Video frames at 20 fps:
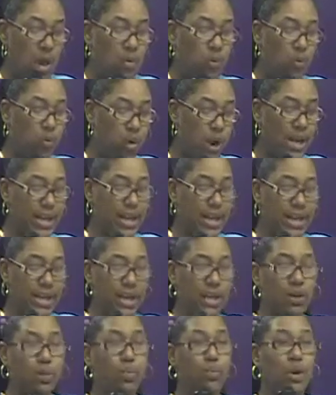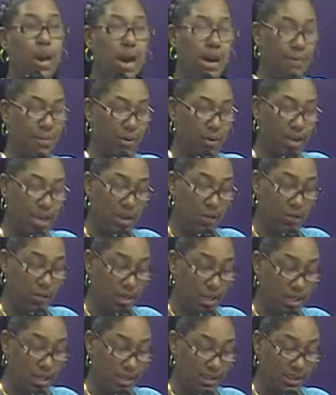What a little rebel he
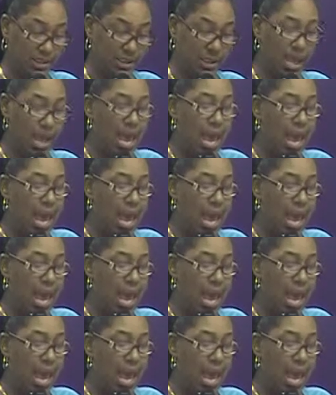was.